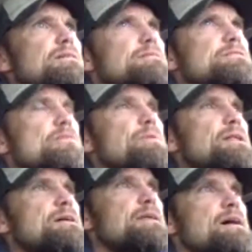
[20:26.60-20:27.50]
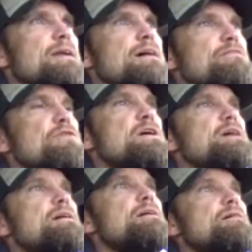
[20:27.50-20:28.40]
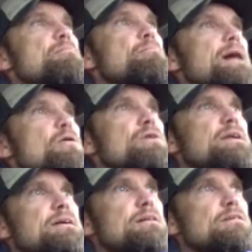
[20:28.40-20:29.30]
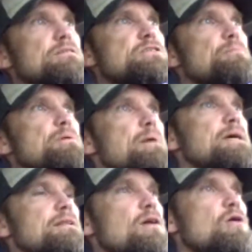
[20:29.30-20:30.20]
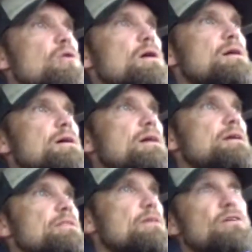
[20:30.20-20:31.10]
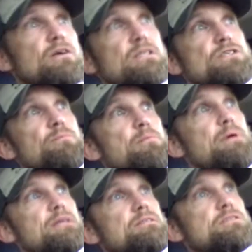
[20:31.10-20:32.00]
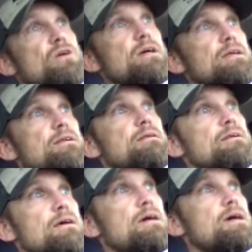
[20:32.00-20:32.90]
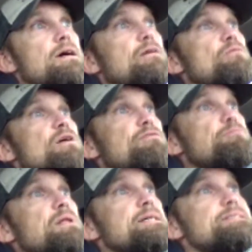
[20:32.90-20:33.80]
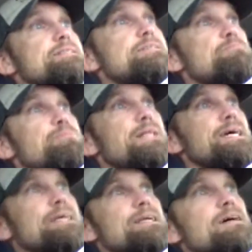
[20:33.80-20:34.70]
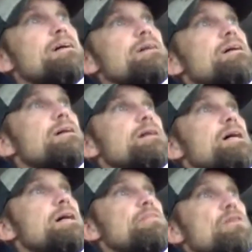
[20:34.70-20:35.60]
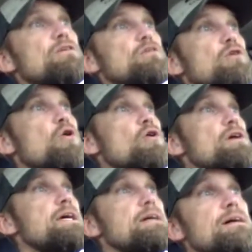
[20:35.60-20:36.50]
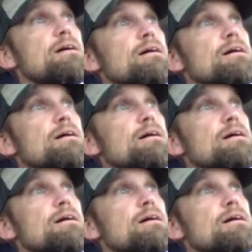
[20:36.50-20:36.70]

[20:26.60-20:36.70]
something like that. Every mountain and hill shall be made low, the crooked shall be made straight, and rough places plain. And the glory,